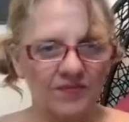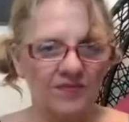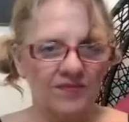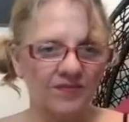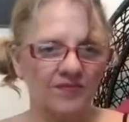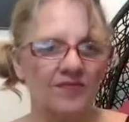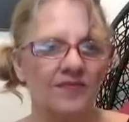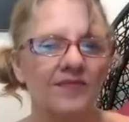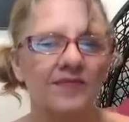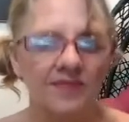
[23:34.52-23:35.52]

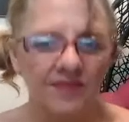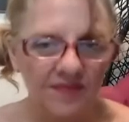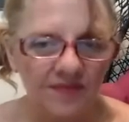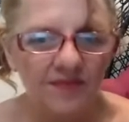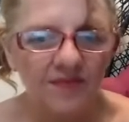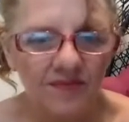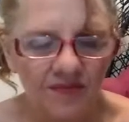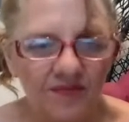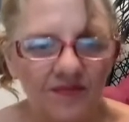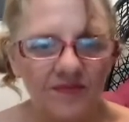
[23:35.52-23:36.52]

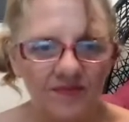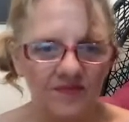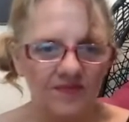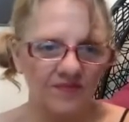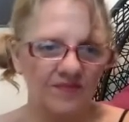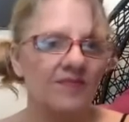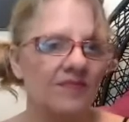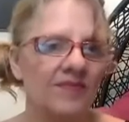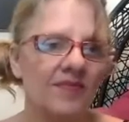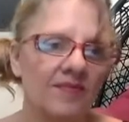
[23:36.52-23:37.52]

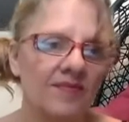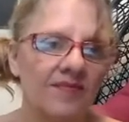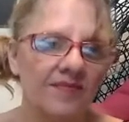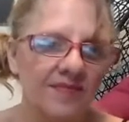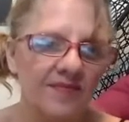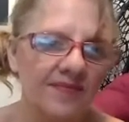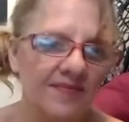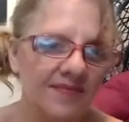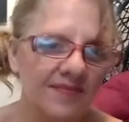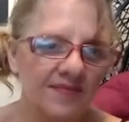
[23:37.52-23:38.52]

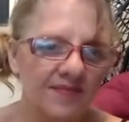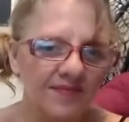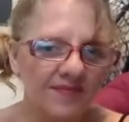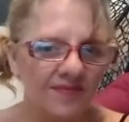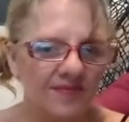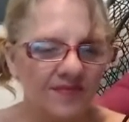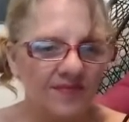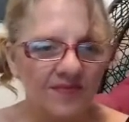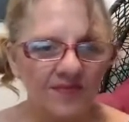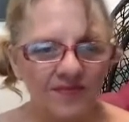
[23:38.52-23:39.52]

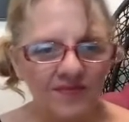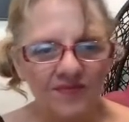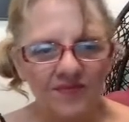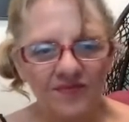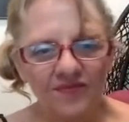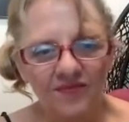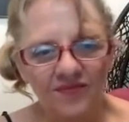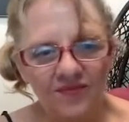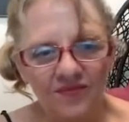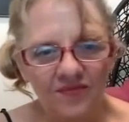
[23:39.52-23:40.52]

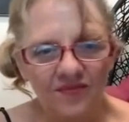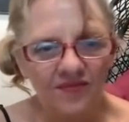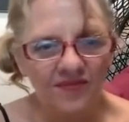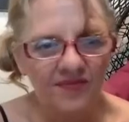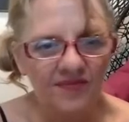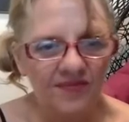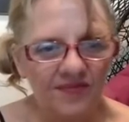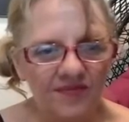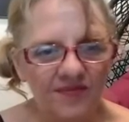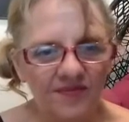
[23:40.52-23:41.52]

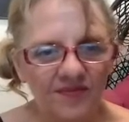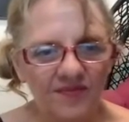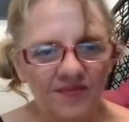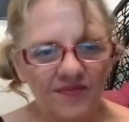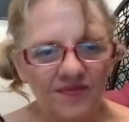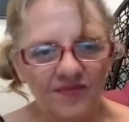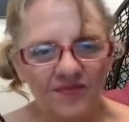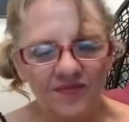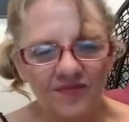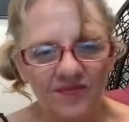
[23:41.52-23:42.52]
No words are spoken by the person on screen.